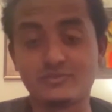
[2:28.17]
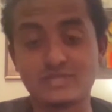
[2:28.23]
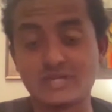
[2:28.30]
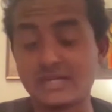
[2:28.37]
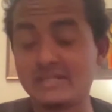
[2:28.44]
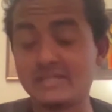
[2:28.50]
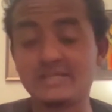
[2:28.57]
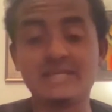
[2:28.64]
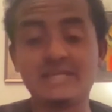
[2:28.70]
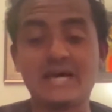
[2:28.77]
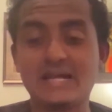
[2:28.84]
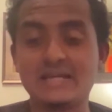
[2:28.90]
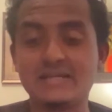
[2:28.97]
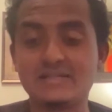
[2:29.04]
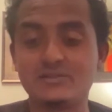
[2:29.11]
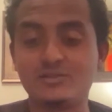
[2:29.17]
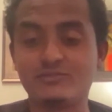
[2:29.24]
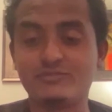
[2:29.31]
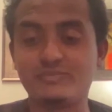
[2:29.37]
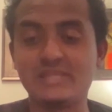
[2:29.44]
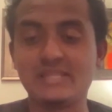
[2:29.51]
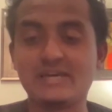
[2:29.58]
currently, and
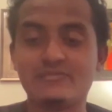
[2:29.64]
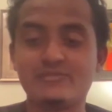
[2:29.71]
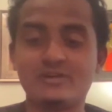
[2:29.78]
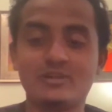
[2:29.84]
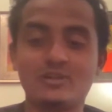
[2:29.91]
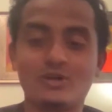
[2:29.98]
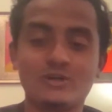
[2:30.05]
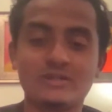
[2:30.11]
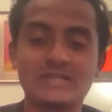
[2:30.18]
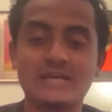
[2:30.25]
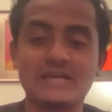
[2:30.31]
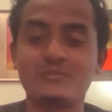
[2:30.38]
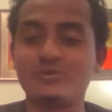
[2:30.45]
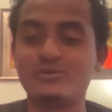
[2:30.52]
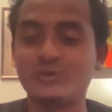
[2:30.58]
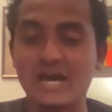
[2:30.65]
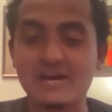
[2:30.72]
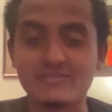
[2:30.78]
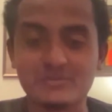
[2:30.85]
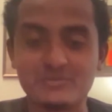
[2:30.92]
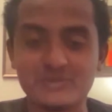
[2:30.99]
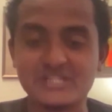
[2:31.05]
you've been there for a long time. You have
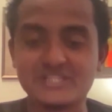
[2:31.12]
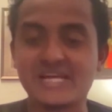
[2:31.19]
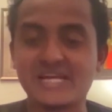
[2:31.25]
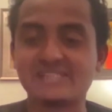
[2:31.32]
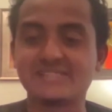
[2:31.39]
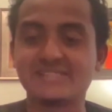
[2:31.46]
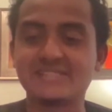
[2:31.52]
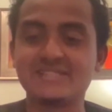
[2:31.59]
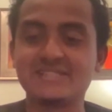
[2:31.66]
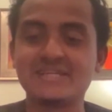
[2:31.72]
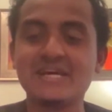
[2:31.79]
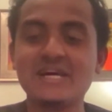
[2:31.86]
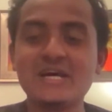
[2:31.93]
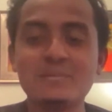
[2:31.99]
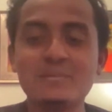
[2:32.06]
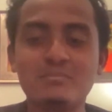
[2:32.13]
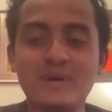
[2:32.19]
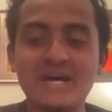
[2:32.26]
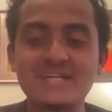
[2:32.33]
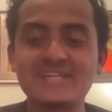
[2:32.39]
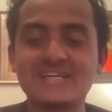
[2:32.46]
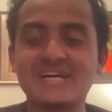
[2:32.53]
a British accent,
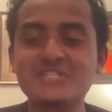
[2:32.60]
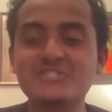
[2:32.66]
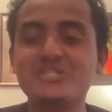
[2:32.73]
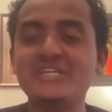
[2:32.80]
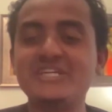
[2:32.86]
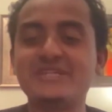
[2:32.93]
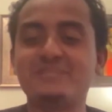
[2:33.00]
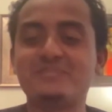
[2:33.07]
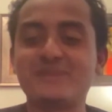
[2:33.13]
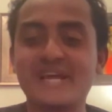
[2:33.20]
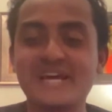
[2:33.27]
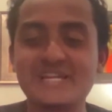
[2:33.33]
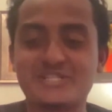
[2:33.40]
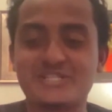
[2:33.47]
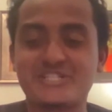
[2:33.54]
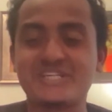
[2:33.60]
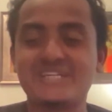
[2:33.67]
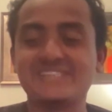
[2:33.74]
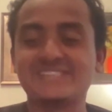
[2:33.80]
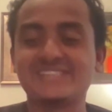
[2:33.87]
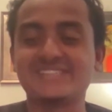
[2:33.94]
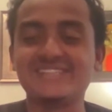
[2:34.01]
but Ajit Braich
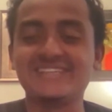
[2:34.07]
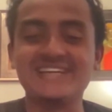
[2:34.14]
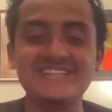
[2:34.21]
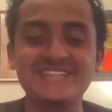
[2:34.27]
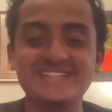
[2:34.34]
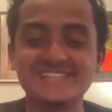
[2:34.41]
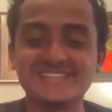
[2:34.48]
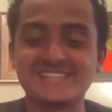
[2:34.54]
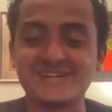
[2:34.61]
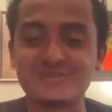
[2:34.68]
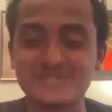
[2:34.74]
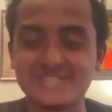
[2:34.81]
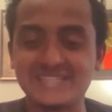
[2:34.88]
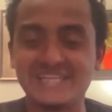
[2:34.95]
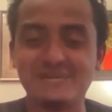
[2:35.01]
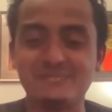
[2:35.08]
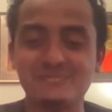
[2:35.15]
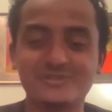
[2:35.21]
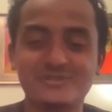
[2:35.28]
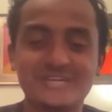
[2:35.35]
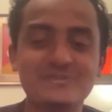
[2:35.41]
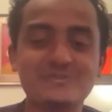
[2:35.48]
is an Indian sounding name.
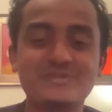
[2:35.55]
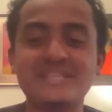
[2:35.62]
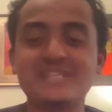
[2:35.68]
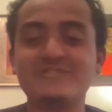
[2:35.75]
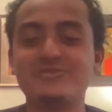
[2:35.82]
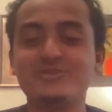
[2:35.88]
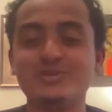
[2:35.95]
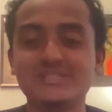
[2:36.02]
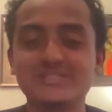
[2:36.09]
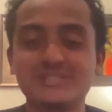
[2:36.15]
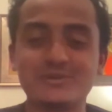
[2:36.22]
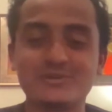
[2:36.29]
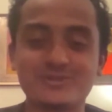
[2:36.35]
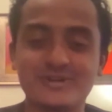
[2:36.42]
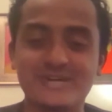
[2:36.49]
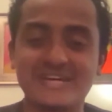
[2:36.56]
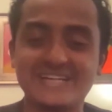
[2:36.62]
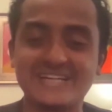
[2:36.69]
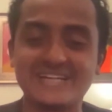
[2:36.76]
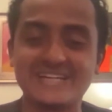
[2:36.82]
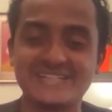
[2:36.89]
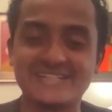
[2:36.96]
So can you tell the viewers about your
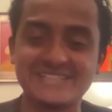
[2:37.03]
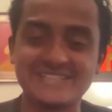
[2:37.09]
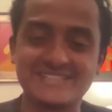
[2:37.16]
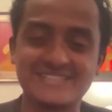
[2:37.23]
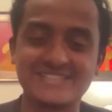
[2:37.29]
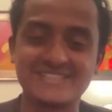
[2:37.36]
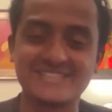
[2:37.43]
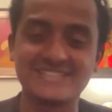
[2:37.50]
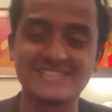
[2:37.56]
heritage?